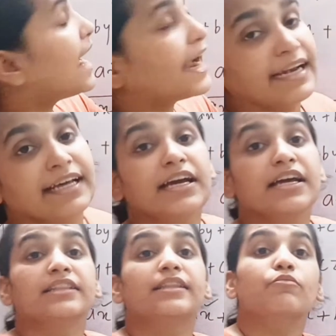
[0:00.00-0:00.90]
and
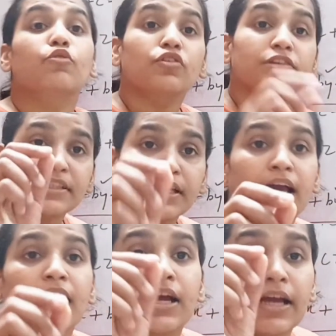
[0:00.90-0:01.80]
the most
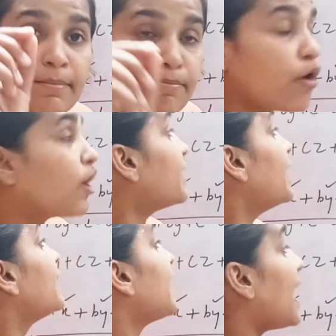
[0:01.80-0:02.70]

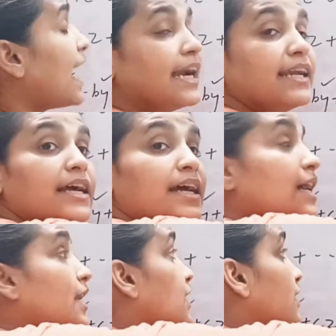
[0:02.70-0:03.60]
important and
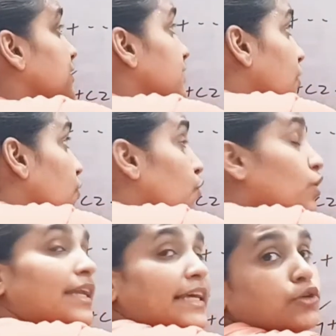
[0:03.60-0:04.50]
the
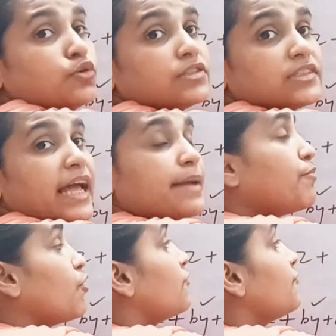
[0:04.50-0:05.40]
only used
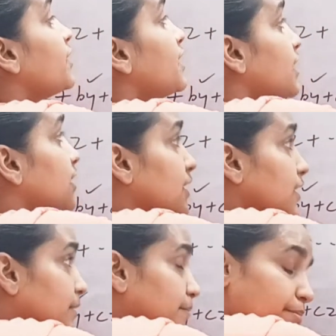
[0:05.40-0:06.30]
type of
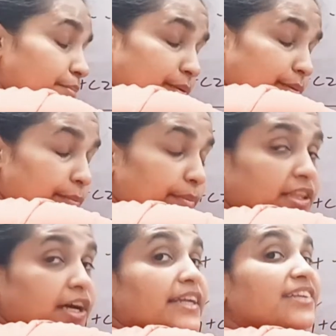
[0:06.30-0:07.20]

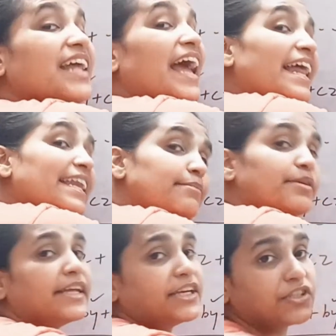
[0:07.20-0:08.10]
method is
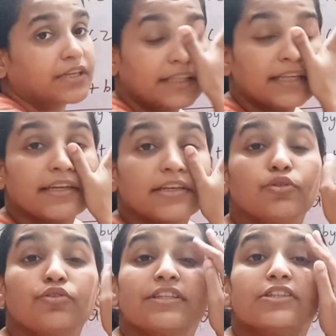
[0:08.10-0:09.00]
elimination. This is
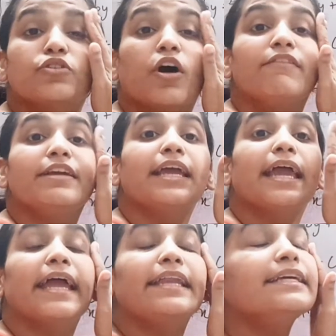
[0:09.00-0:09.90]
used in solving
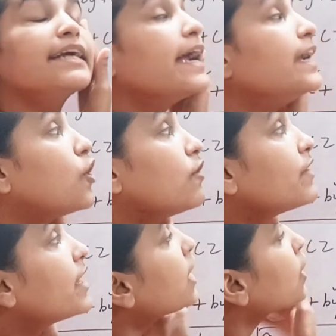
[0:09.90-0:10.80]
any kind of
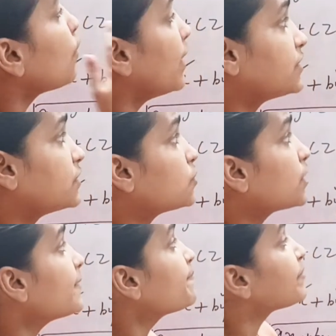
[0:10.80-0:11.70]
questions.
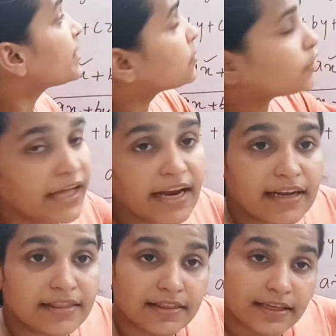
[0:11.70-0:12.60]
Okay. So there
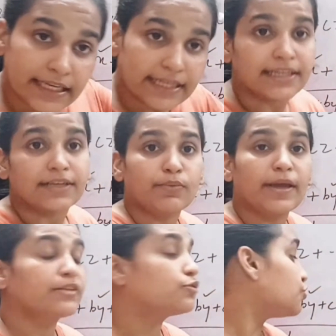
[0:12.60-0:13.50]
are three
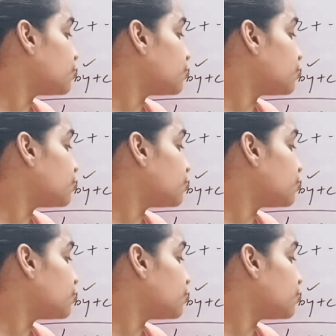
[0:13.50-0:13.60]
ways to